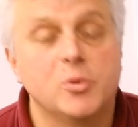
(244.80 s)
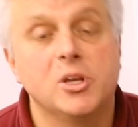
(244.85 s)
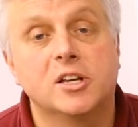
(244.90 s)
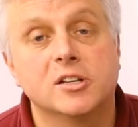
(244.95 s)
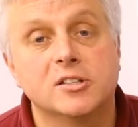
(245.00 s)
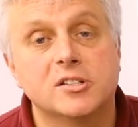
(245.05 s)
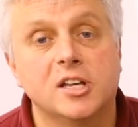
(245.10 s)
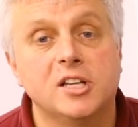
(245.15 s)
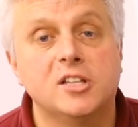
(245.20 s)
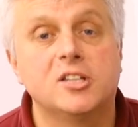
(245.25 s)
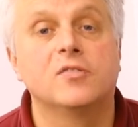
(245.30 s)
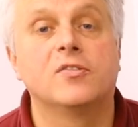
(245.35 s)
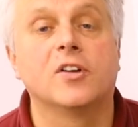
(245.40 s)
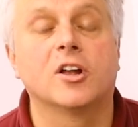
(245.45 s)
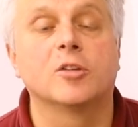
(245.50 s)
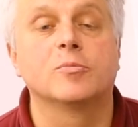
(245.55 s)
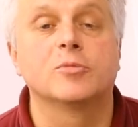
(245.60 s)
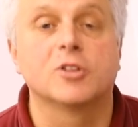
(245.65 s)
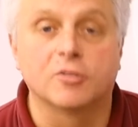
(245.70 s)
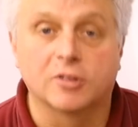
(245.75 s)
because he
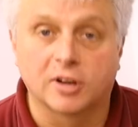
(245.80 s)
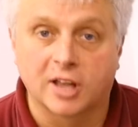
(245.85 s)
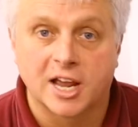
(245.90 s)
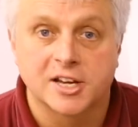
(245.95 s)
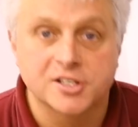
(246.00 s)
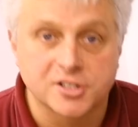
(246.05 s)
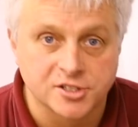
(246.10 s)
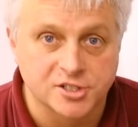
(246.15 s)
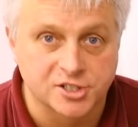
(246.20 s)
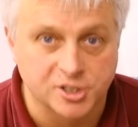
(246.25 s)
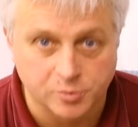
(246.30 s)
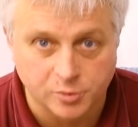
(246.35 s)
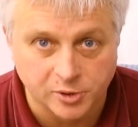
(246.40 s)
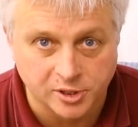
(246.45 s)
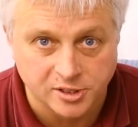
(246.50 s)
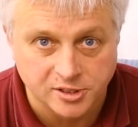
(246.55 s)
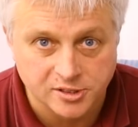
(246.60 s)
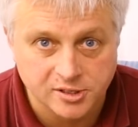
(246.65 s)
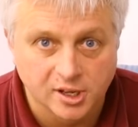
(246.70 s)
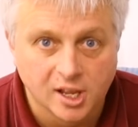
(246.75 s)
developed a relationship
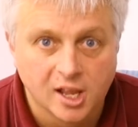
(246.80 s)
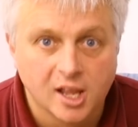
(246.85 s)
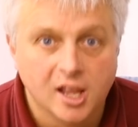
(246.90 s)
with us.